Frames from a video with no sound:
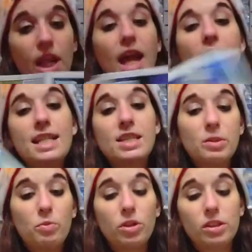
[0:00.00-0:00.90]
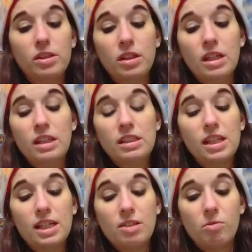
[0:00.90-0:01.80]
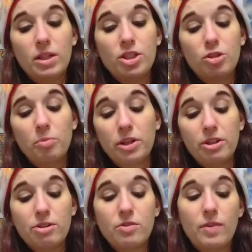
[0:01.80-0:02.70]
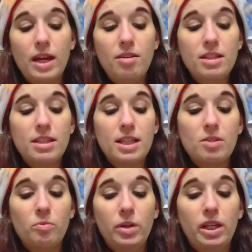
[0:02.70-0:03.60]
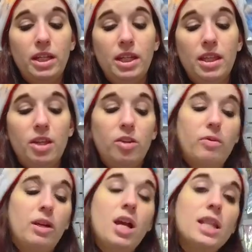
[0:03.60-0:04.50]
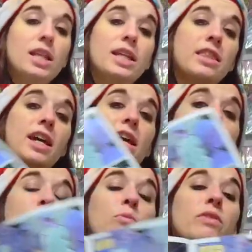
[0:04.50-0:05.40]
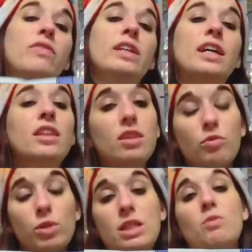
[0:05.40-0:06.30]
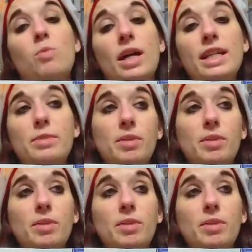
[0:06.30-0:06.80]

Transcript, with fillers: as the world doesn't want superheroes around and doesn't want anything going on like that. We find out that the reason why is